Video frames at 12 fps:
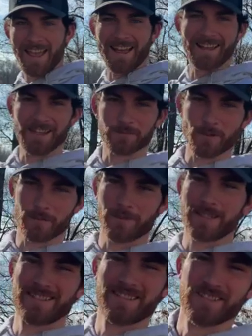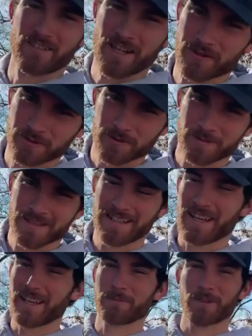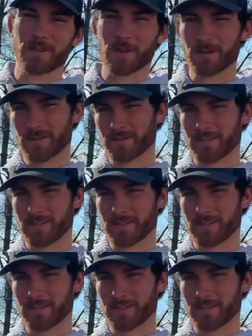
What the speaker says: Hey guys, welcome back to the channel. So today I'm going to go over